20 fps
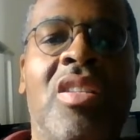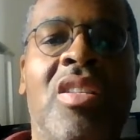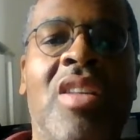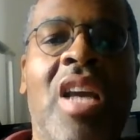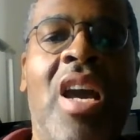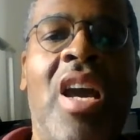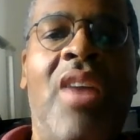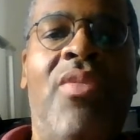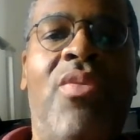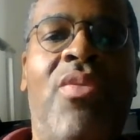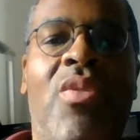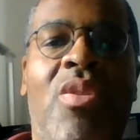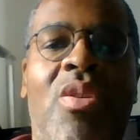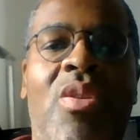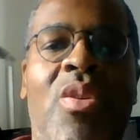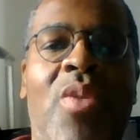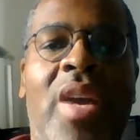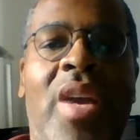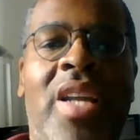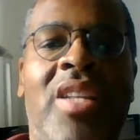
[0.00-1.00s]
at
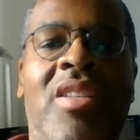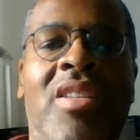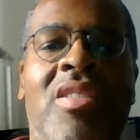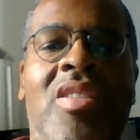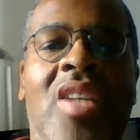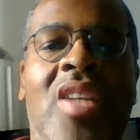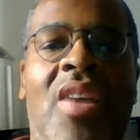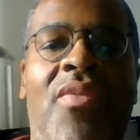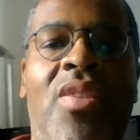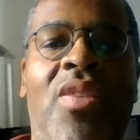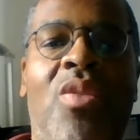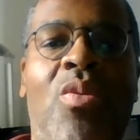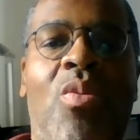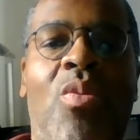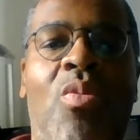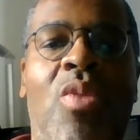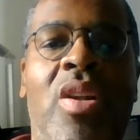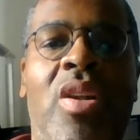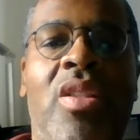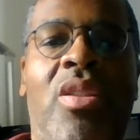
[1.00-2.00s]

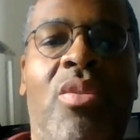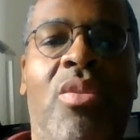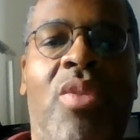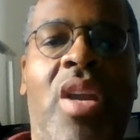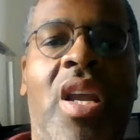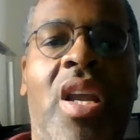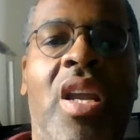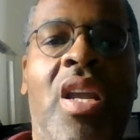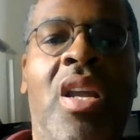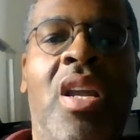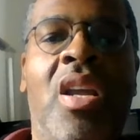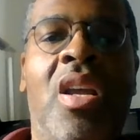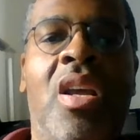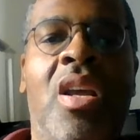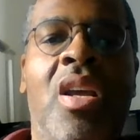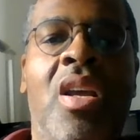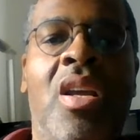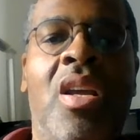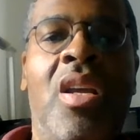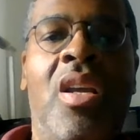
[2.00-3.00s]

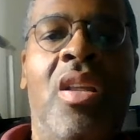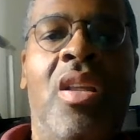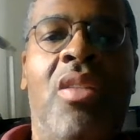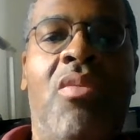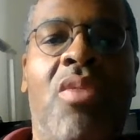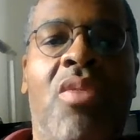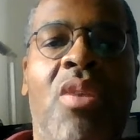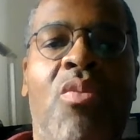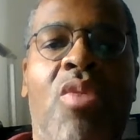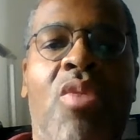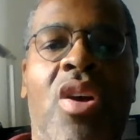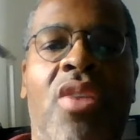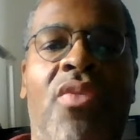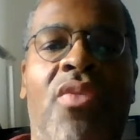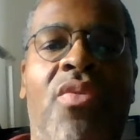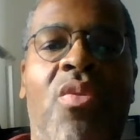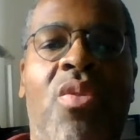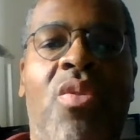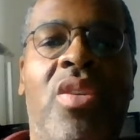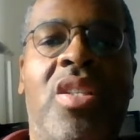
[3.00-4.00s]

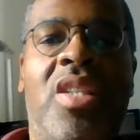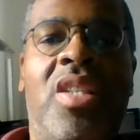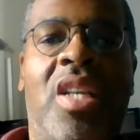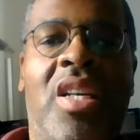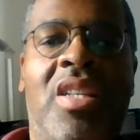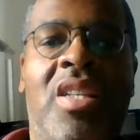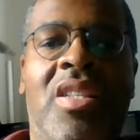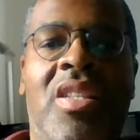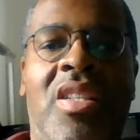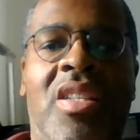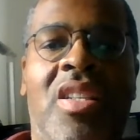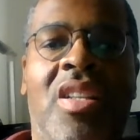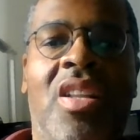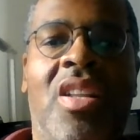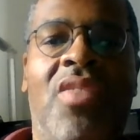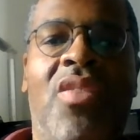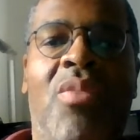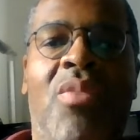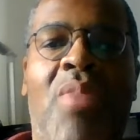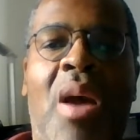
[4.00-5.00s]
408-713-3146 to
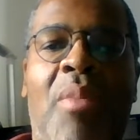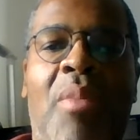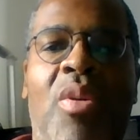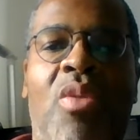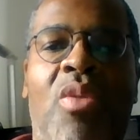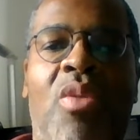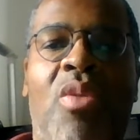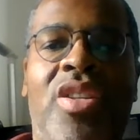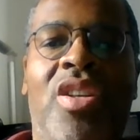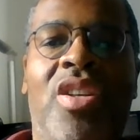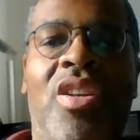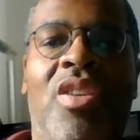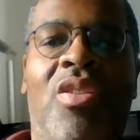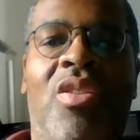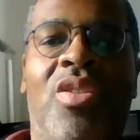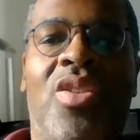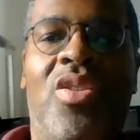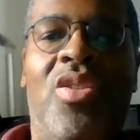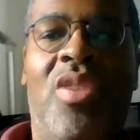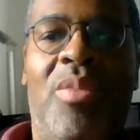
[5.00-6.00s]
leave your Bible question
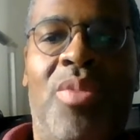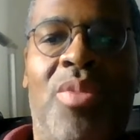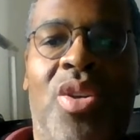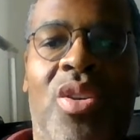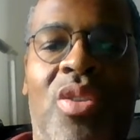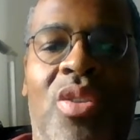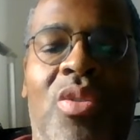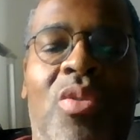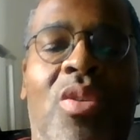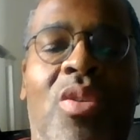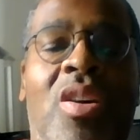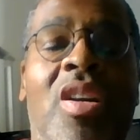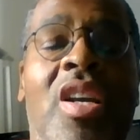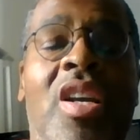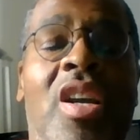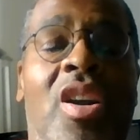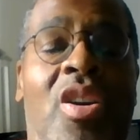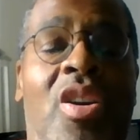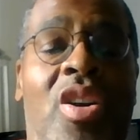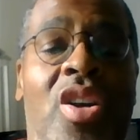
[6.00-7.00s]
or scripture or
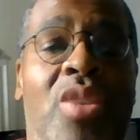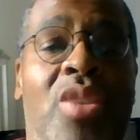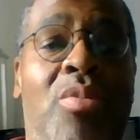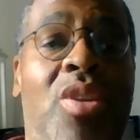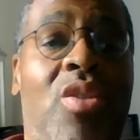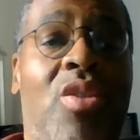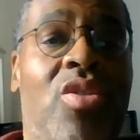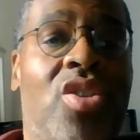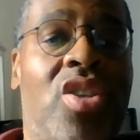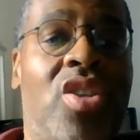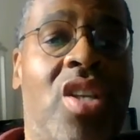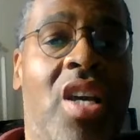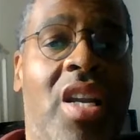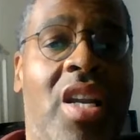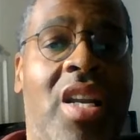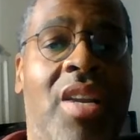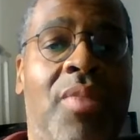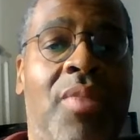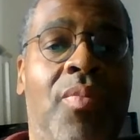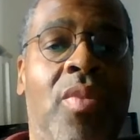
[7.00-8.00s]
encouragement or
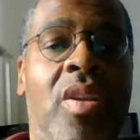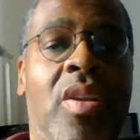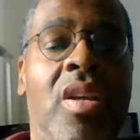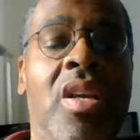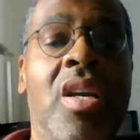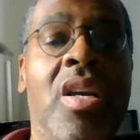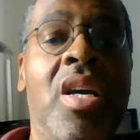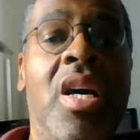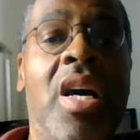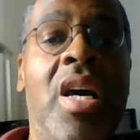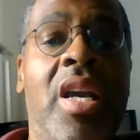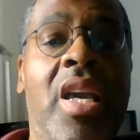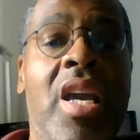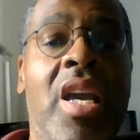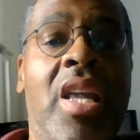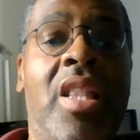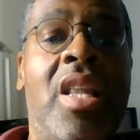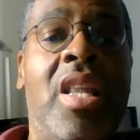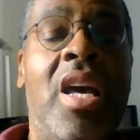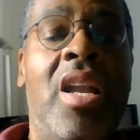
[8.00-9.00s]
study.
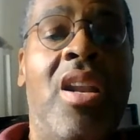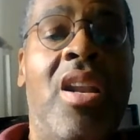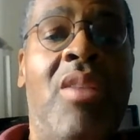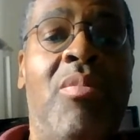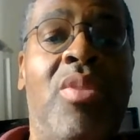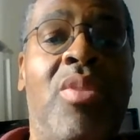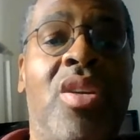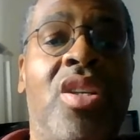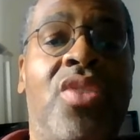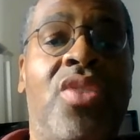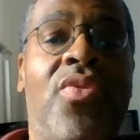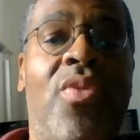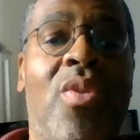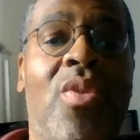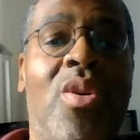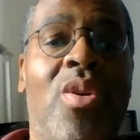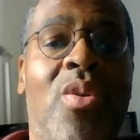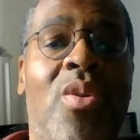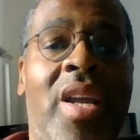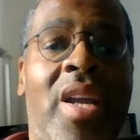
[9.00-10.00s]
Again, that number is
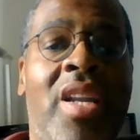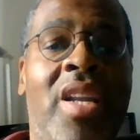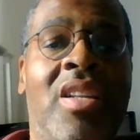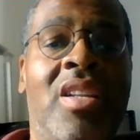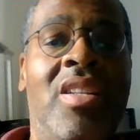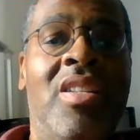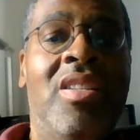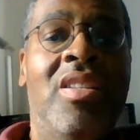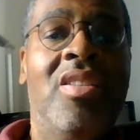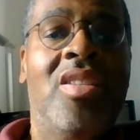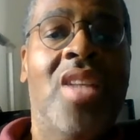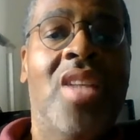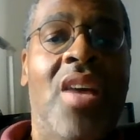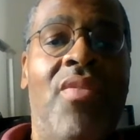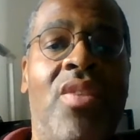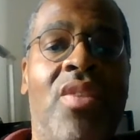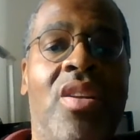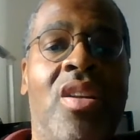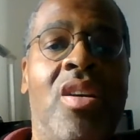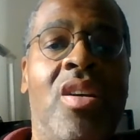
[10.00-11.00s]

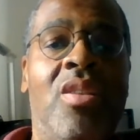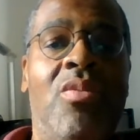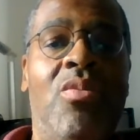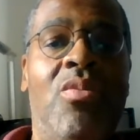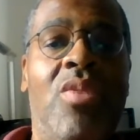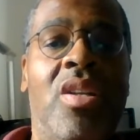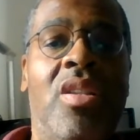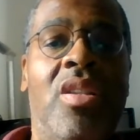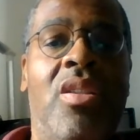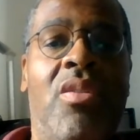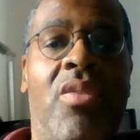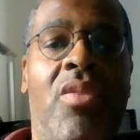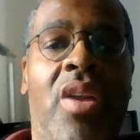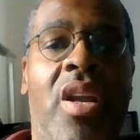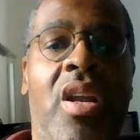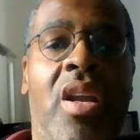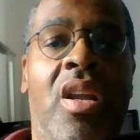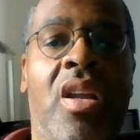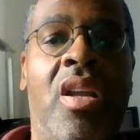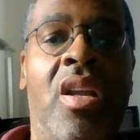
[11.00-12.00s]

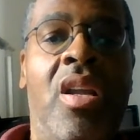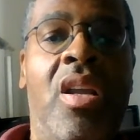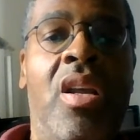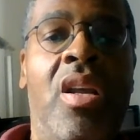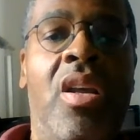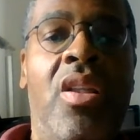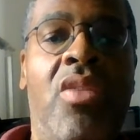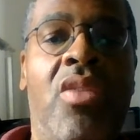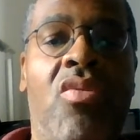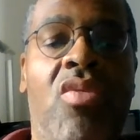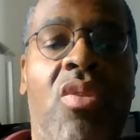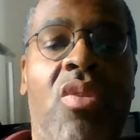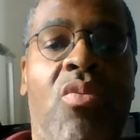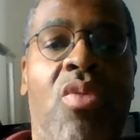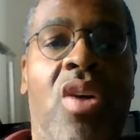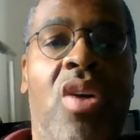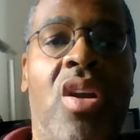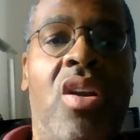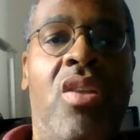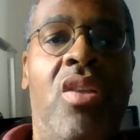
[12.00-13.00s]

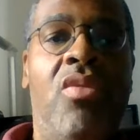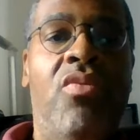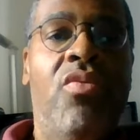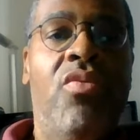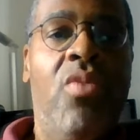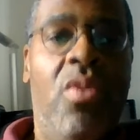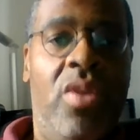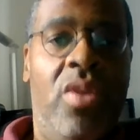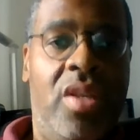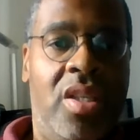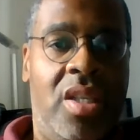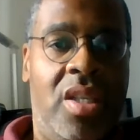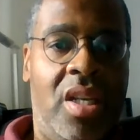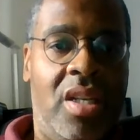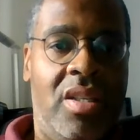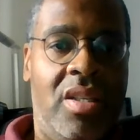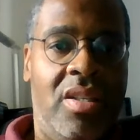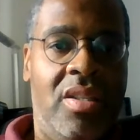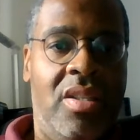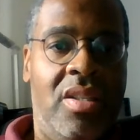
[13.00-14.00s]

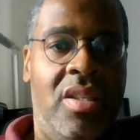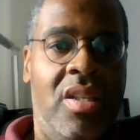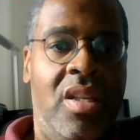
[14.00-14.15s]
408-713-3146.